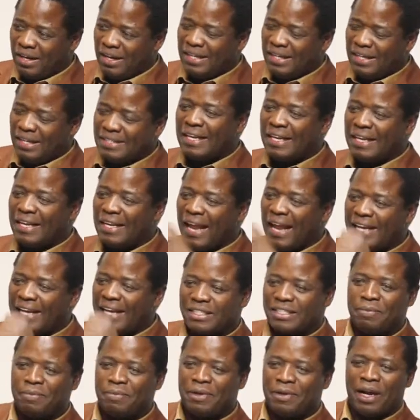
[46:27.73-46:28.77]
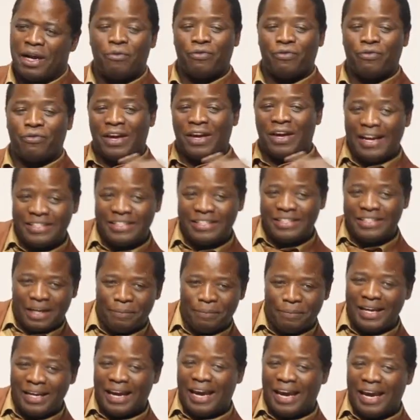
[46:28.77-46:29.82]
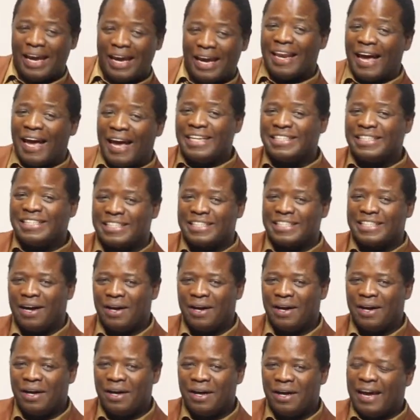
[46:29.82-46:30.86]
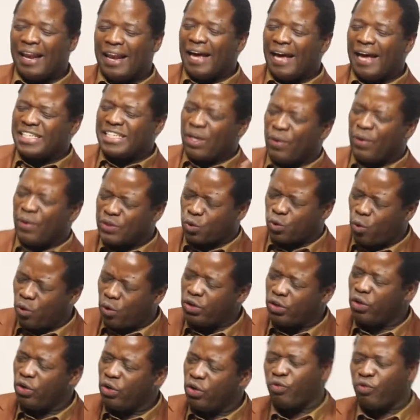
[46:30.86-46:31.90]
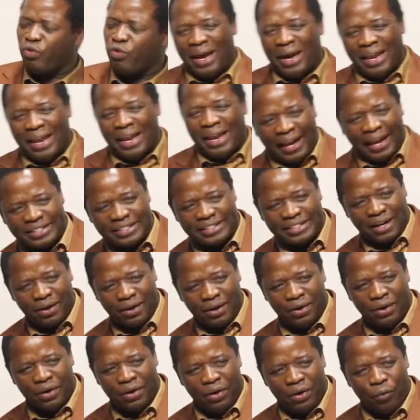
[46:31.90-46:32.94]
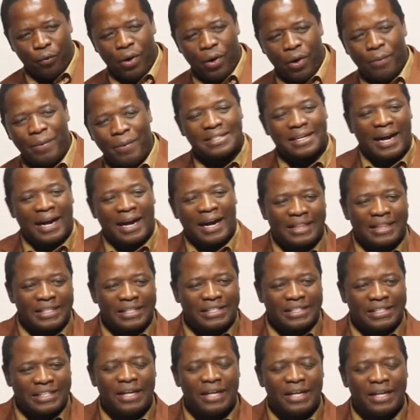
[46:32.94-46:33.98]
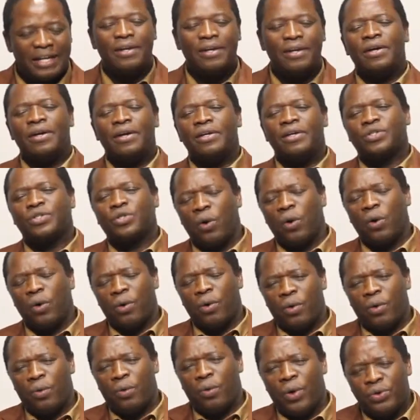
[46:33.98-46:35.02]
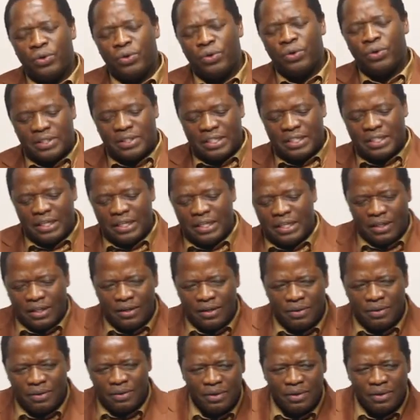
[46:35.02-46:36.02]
is the last miracle of Elijah. Meaning Elisha was continuing from Elijah. We must ride the trail. So when you see